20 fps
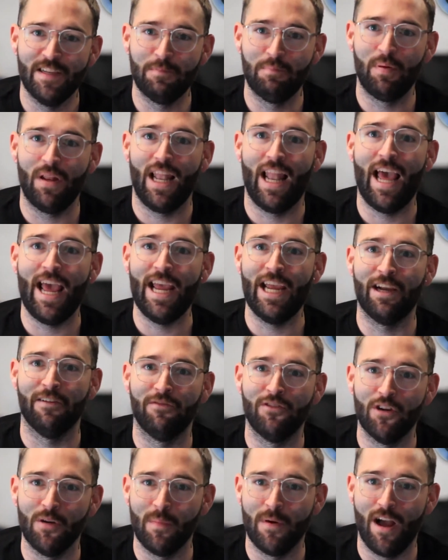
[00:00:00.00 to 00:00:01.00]
plague
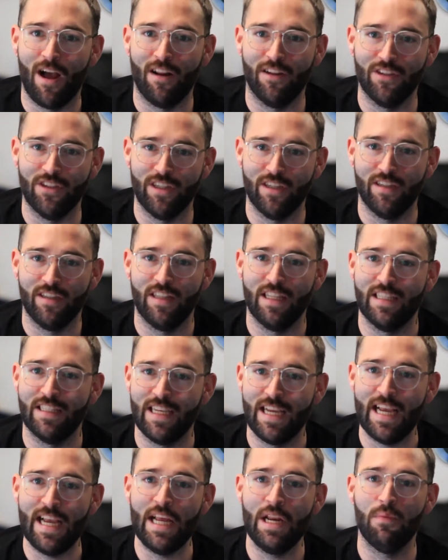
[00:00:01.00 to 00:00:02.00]
of terminology,
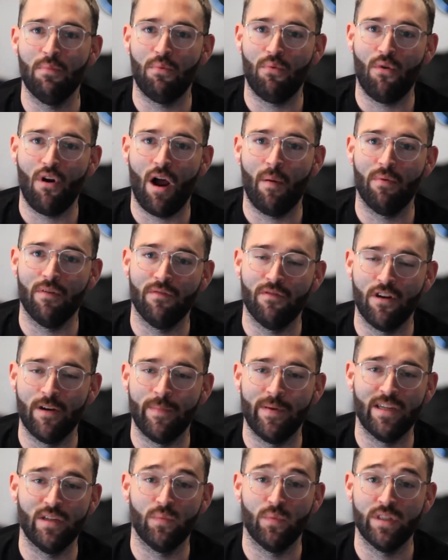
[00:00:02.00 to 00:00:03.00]
this improper
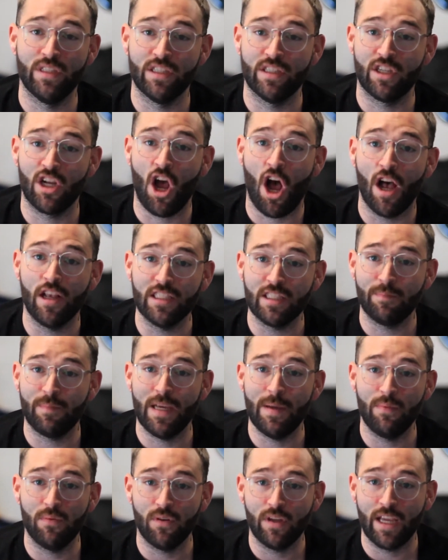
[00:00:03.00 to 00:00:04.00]
verbiage, which is causing
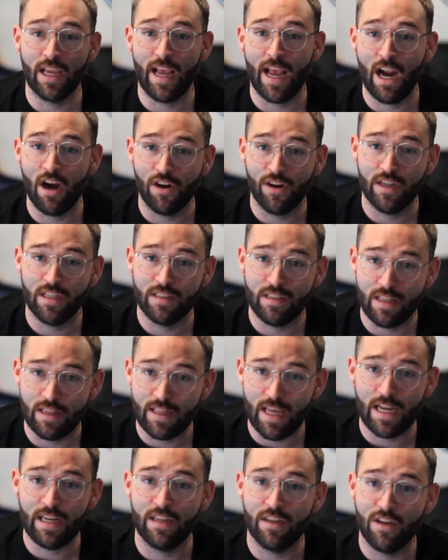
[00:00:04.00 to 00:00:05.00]
people to get haircuts
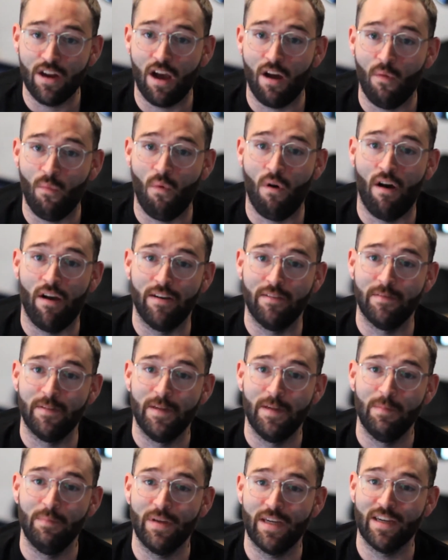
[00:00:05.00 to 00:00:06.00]
that they did not want
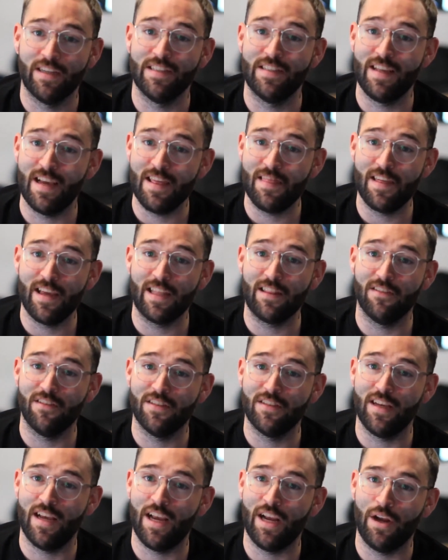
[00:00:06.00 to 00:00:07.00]
because they think
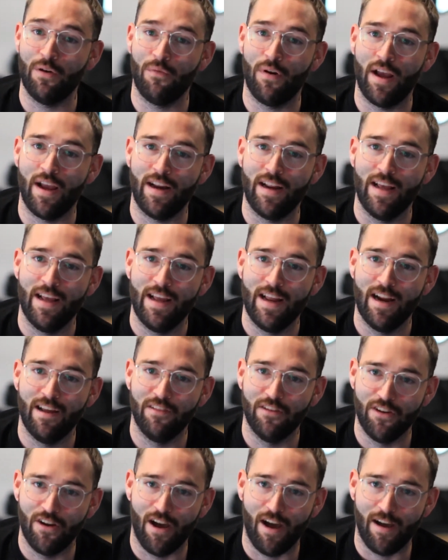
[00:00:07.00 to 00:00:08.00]
they're saying it right
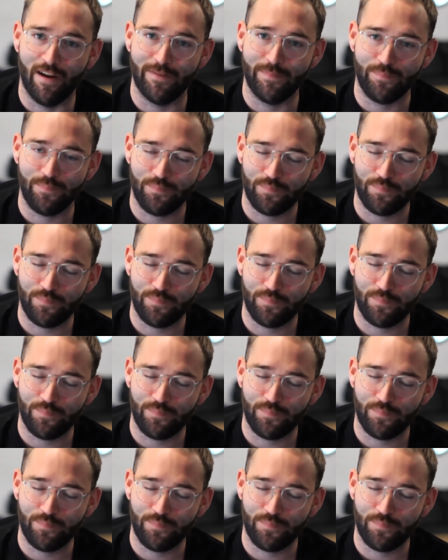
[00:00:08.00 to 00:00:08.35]
and they're not.